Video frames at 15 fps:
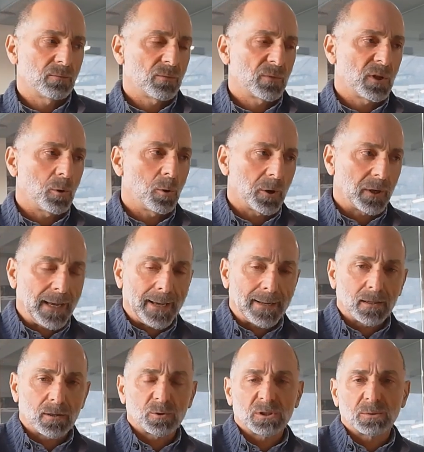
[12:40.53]
the
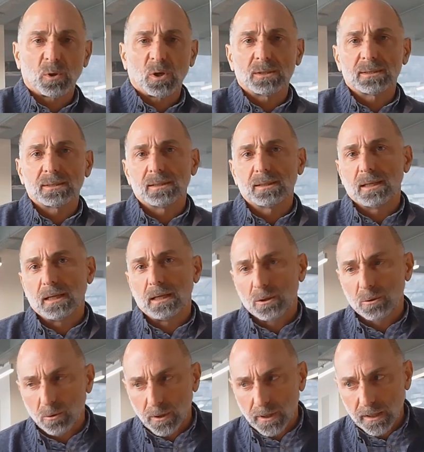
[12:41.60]
organic response and the
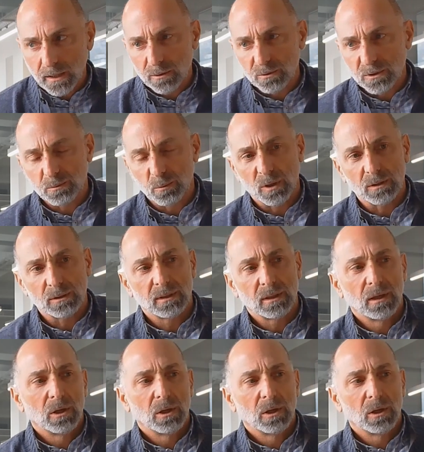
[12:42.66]
inorganic response,